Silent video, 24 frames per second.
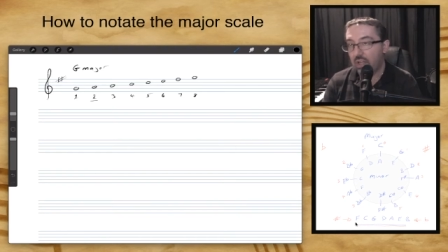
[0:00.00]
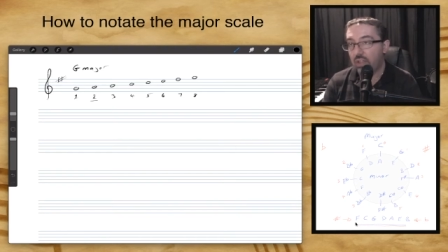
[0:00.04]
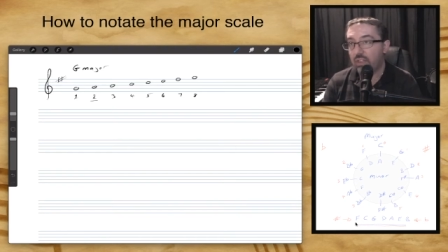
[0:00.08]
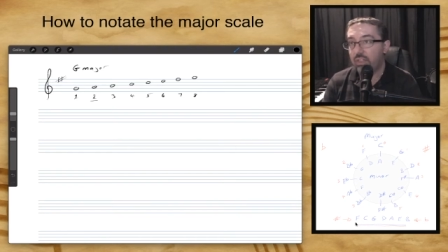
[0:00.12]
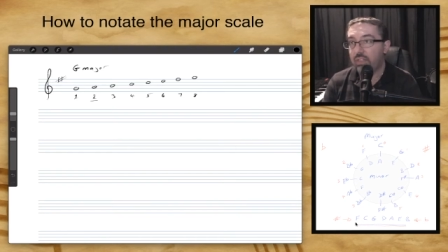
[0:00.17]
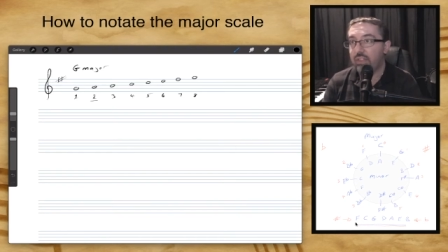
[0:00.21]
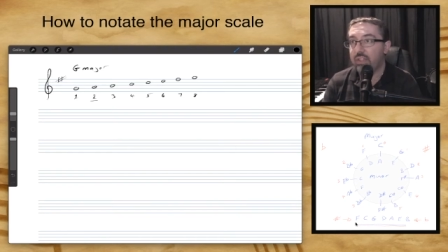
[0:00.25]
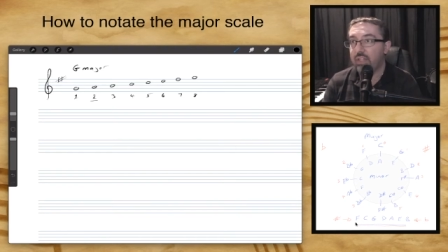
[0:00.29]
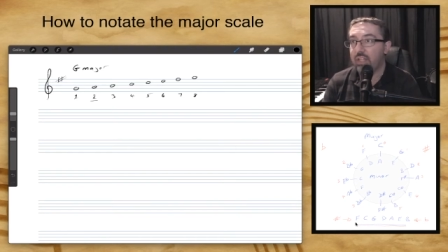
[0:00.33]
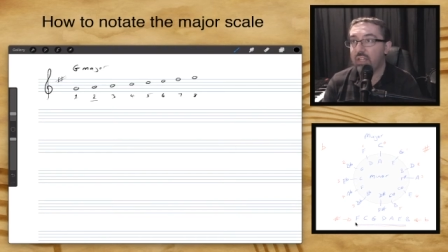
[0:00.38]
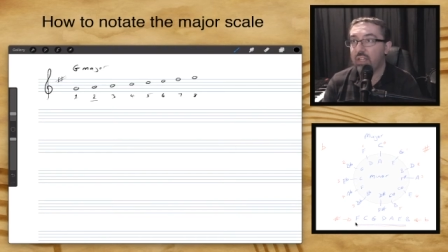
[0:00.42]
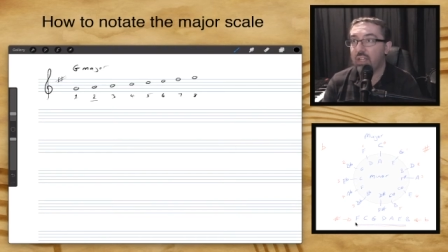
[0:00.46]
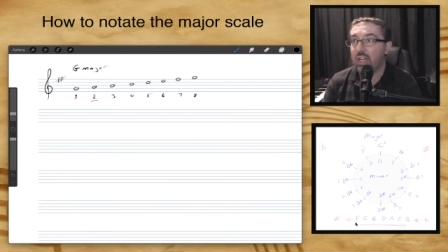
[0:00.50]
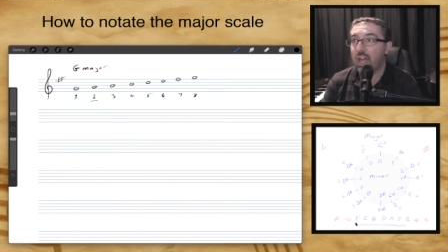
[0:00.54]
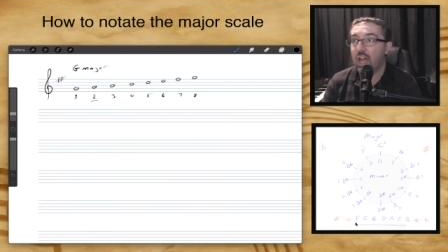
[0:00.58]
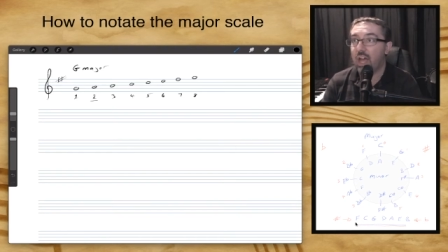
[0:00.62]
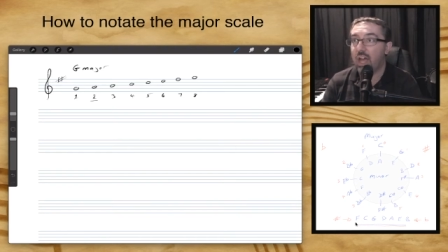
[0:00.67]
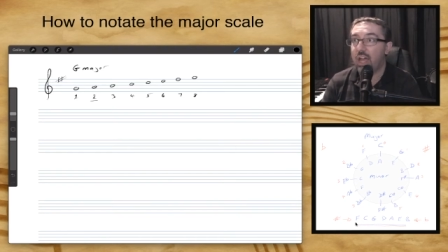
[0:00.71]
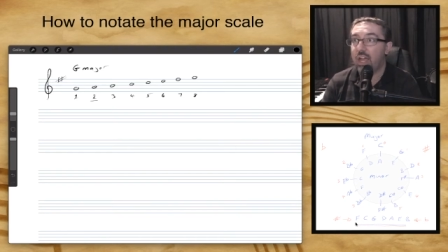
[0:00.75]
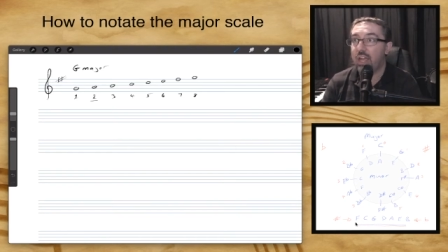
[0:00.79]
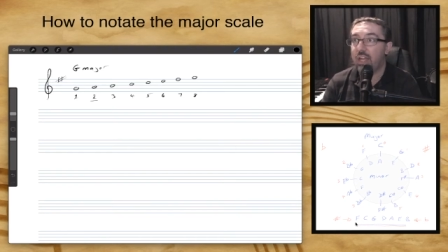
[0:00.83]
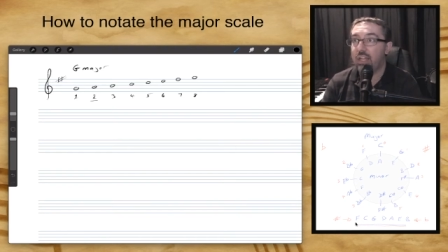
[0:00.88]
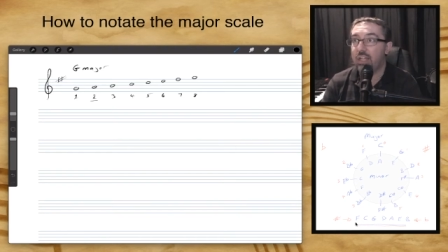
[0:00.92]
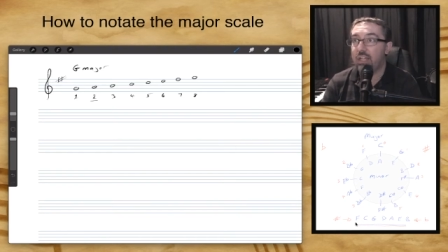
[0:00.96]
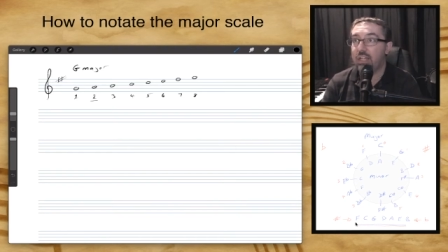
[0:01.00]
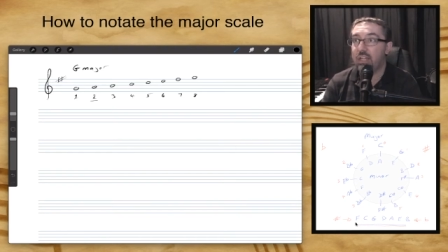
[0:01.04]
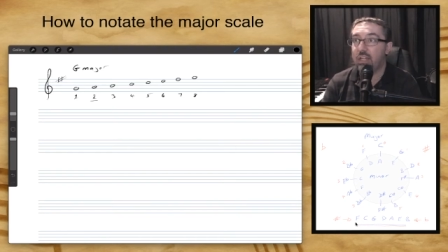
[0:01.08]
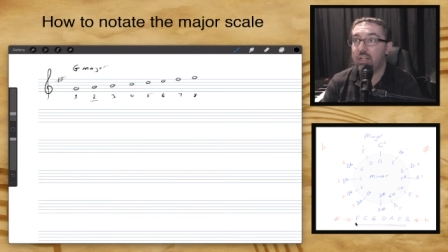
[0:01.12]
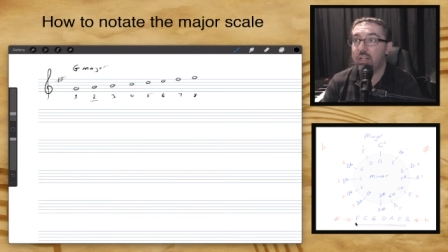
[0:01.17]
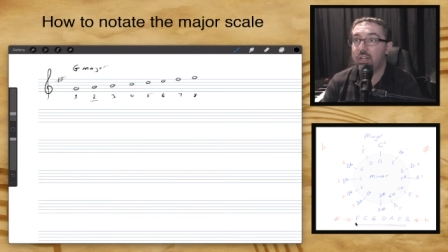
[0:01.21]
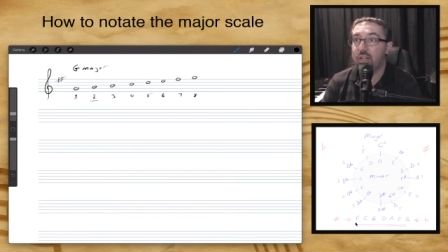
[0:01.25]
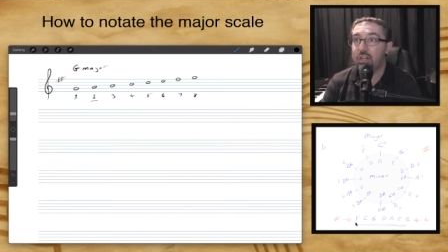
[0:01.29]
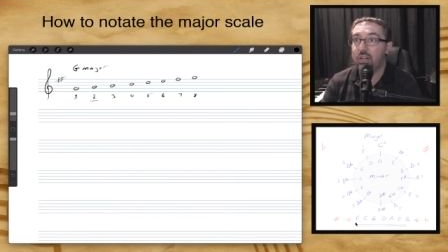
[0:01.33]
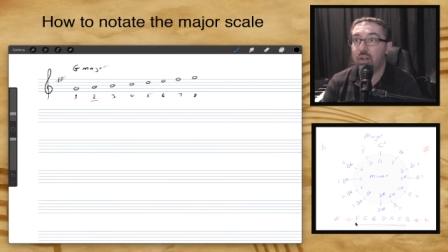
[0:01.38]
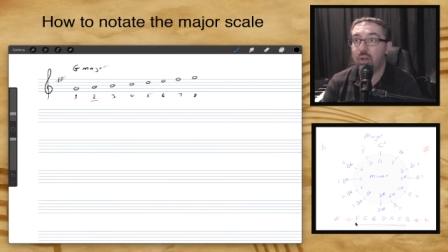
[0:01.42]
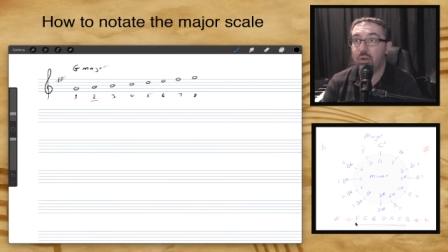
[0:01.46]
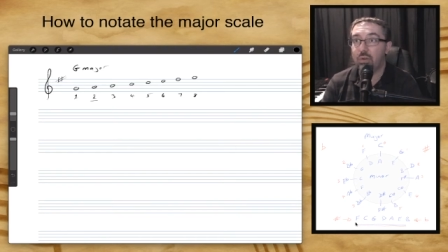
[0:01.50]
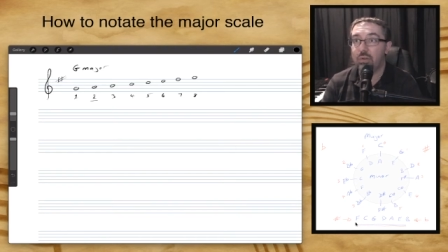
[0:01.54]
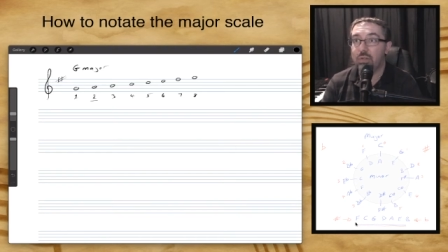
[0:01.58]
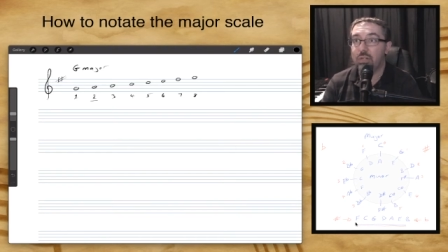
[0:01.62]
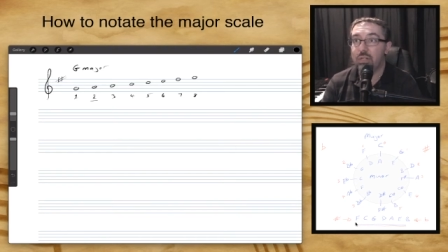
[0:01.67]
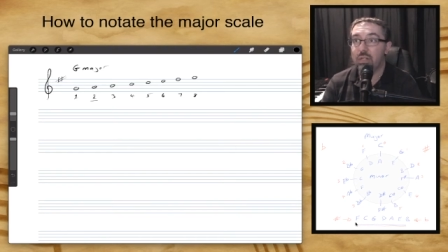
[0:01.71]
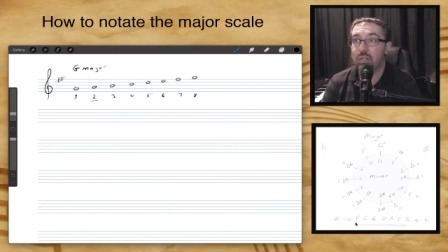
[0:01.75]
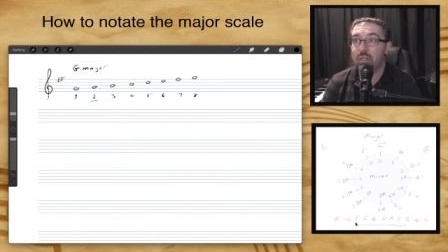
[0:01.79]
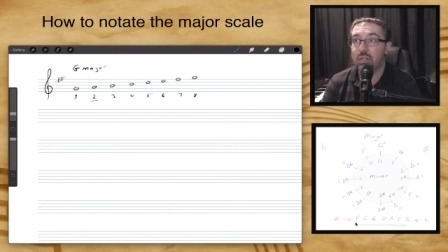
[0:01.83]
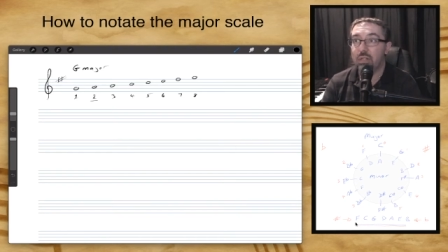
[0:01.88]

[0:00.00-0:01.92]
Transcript: the A note.